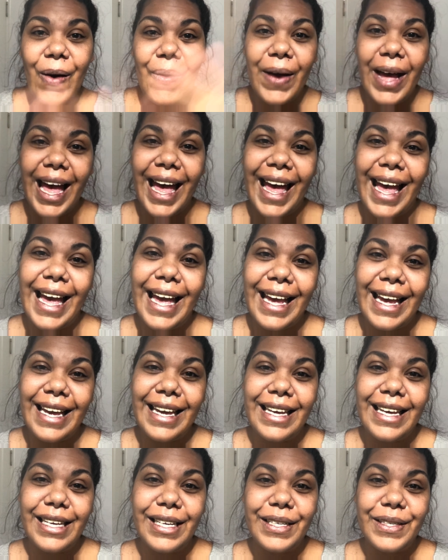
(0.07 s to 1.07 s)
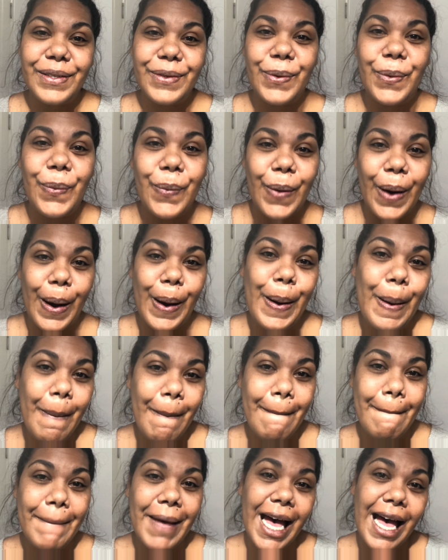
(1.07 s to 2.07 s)
Hey, welcome
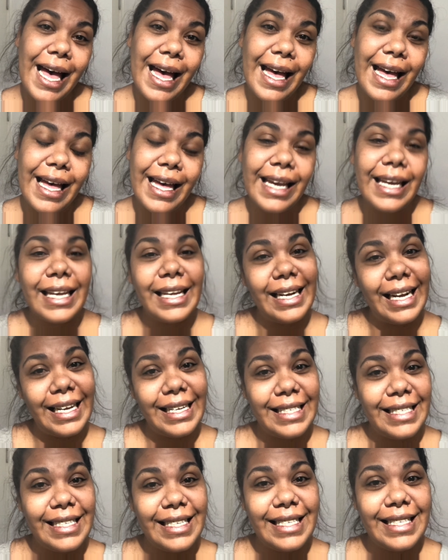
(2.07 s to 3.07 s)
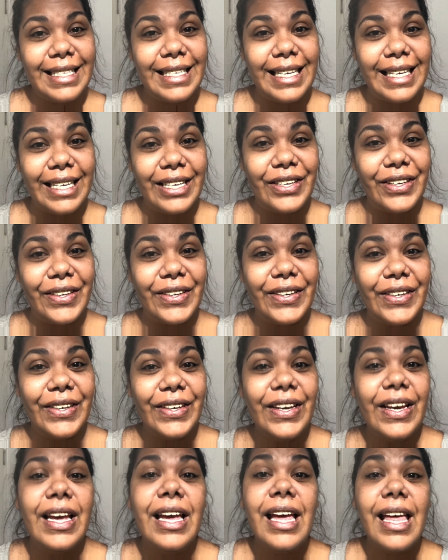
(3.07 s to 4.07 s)
back. Nice to see
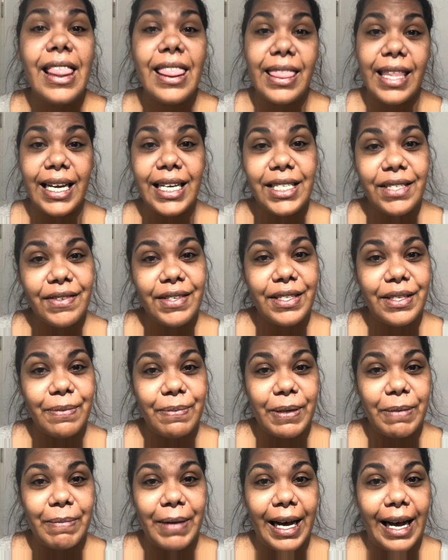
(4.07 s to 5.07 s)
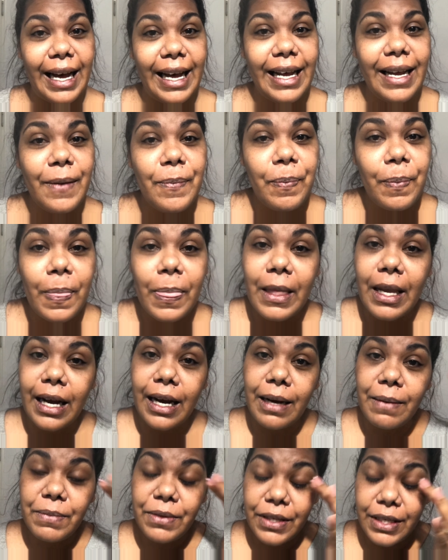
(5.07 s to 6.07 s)
you. Thanks for stopping by.
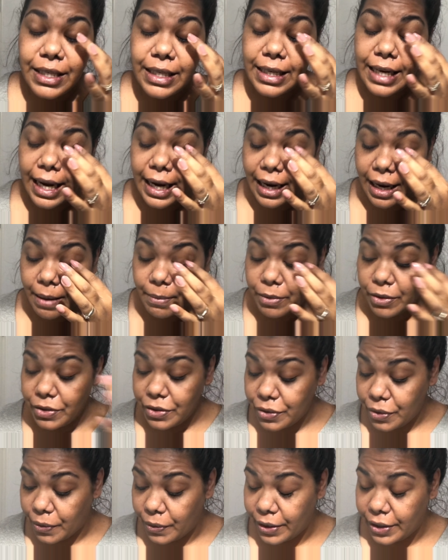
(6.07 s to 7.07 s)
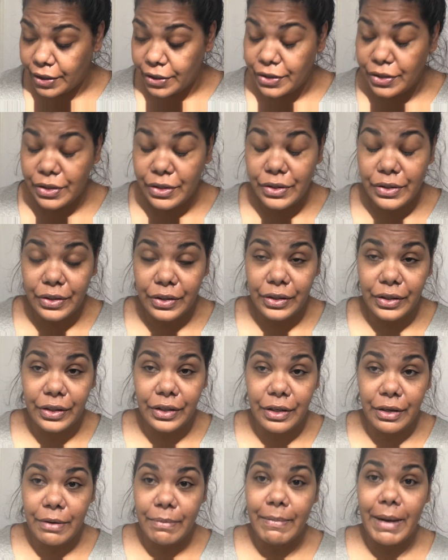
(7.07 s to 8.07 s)
So today I'm just going to
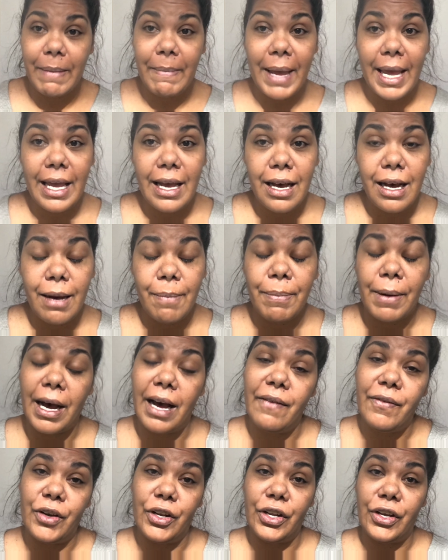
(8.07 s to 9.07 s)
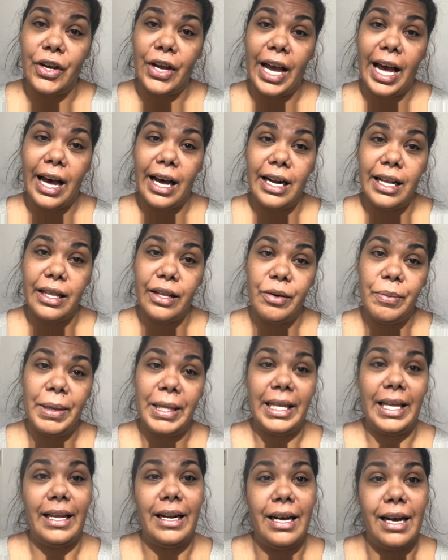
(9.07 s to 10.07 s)
do my makeup. I've got to go out a little bit
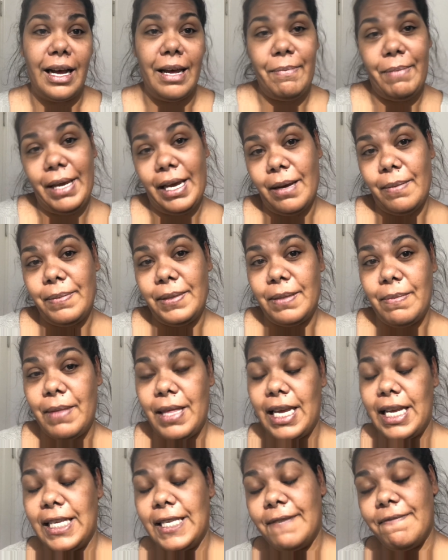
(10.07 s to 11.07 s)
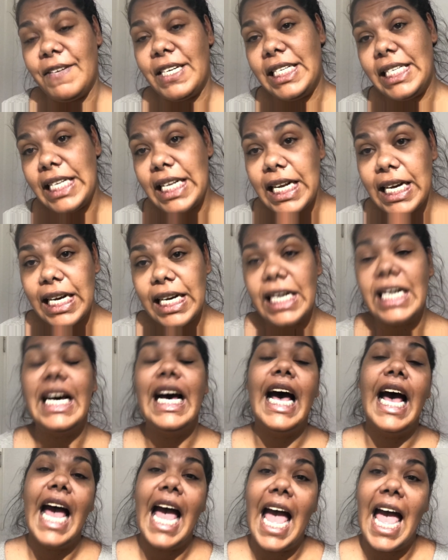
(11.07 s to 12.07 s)
later and pick up some things for dinner
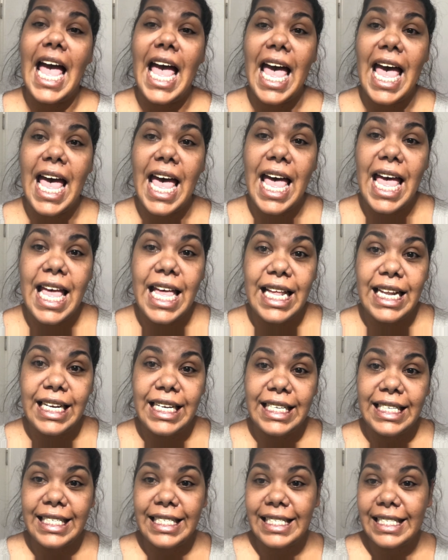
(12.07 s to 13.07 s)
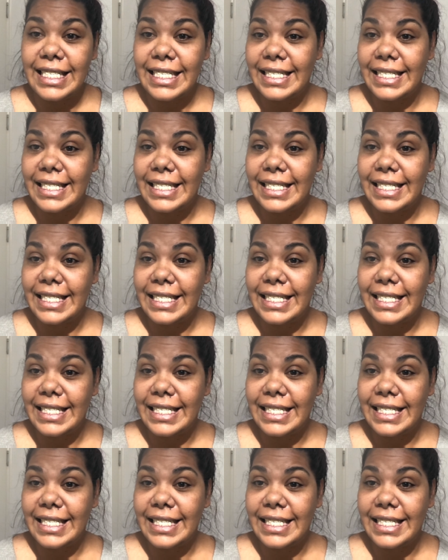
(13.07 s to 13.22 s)
and